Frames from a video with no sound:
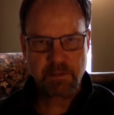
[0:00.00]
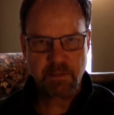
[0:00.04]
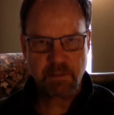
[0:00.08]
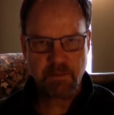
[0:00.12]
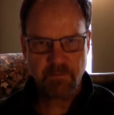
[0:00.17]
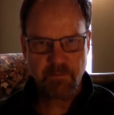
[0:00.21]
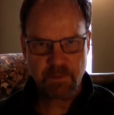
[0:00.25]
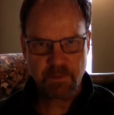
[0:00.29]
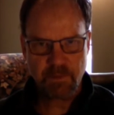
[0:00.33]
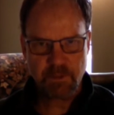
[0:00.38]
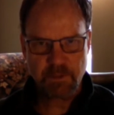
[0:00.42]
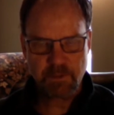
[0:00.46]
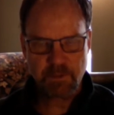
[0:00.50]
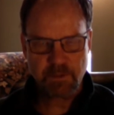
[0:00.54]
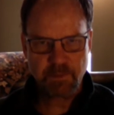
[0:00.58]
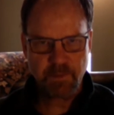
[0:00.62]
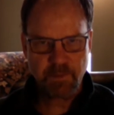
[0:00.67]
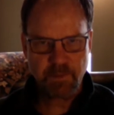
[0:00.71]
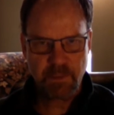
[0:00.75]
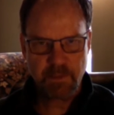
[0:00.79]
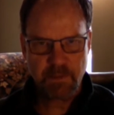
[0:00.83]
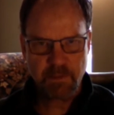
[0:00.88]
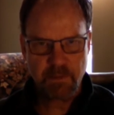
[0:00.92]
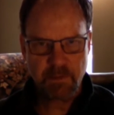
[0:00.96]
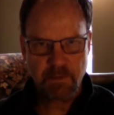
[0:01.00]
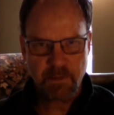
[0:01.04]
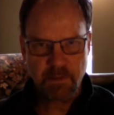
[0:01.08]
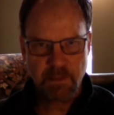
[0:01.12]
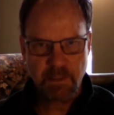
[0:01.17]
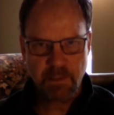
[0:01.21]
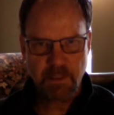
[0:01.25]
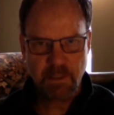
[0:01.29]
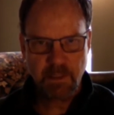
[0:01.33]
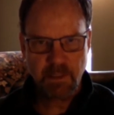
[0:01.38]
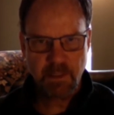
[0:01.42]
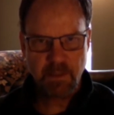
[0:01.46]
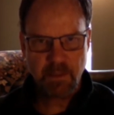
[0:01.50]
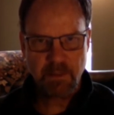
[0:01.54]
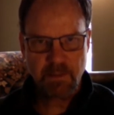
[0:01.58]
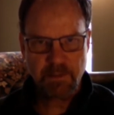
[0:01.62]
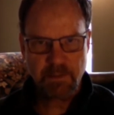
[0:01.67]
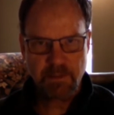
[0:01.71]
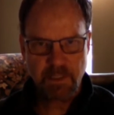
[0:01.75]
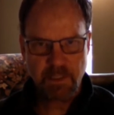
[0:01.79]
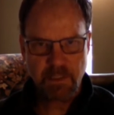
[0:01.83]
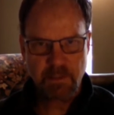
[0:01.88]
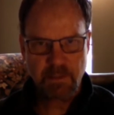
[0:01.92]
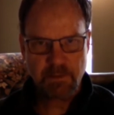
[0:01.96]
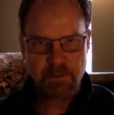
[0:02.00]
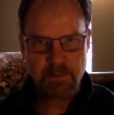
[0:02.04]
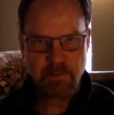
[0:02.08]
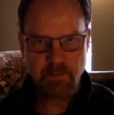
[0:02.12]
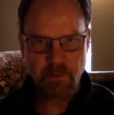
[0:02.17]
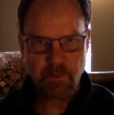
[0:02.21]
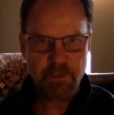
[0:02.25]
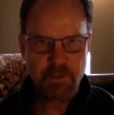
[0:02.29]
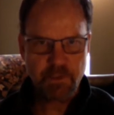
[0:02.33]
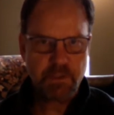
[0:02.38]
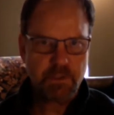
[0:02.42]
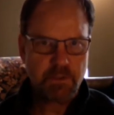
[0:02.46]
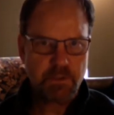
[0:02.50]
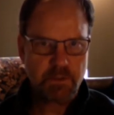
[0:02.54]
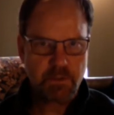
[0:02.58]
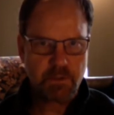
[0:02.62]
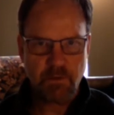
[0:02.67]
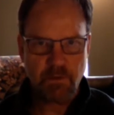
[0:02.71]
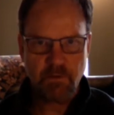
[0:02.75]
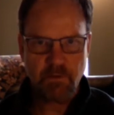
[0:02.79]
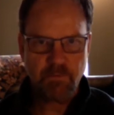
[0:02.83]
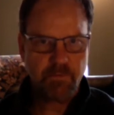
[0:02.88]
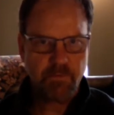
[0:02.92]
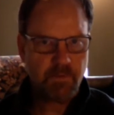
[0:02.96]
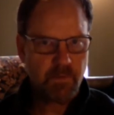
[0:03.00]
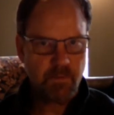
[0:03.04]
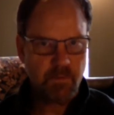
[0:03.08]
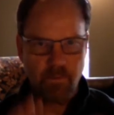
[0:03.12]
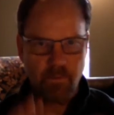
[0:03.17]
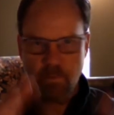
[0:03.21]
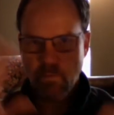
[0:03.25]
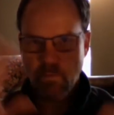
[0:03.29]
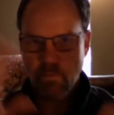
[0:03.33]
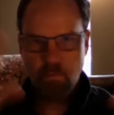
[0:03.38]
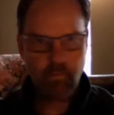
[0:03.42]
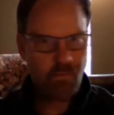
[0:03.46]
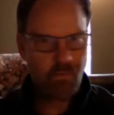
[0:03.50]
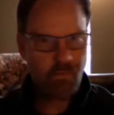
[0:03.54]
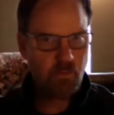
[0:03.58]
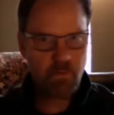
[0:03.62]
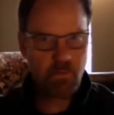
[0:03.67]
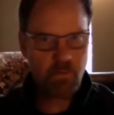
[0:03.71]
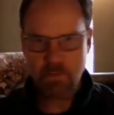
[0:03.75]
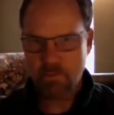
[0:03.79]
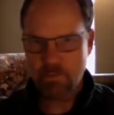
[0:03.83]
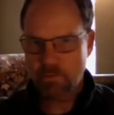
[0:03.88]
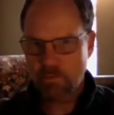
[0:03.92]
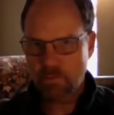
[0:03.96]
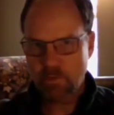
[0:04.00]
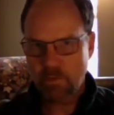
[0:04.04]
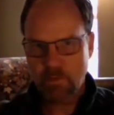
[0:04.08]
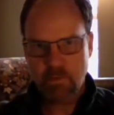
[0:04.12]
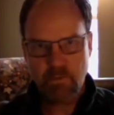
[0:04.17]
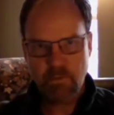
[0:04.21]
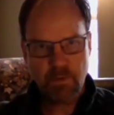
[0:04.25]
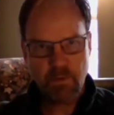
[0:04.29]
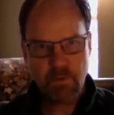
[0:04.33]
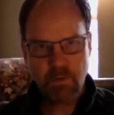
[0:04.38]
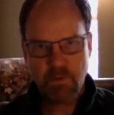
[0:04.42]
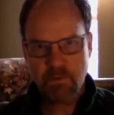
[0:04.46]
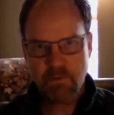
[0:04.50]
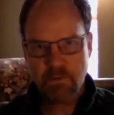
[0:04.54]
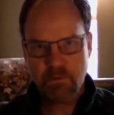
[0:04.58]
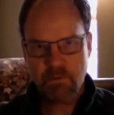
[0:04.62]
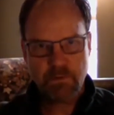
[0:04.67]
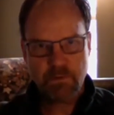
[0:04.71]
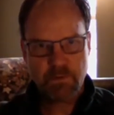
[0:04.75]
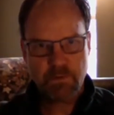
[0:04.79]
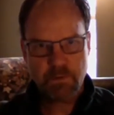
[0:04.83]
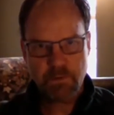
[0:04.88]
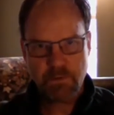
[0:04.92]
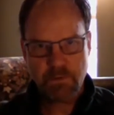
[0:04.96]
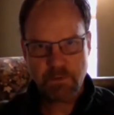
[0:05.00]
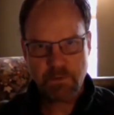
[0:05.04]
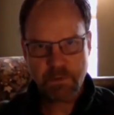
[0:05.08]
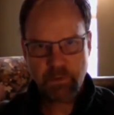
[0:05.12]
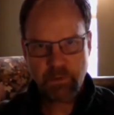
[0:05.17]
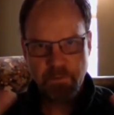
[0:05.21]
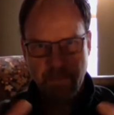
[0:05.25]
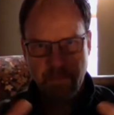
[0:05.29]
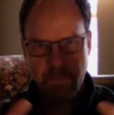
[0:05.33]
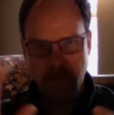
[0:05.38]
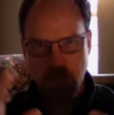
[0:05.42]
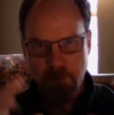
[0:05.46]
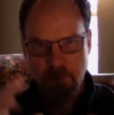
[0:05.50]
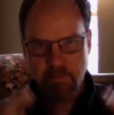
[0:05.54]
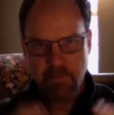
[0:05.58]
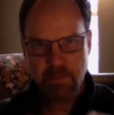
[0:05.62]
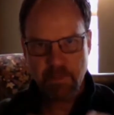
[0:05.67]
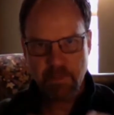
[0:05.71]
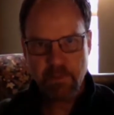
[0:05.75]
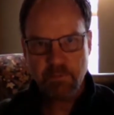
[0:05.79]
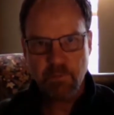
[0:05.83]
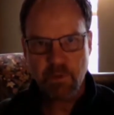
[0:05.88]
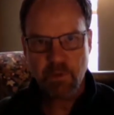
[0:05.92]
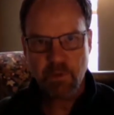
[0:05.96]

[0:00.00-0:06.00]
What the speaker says: the first responder, the child's emotions go from whoa, whoa, whoa to something much more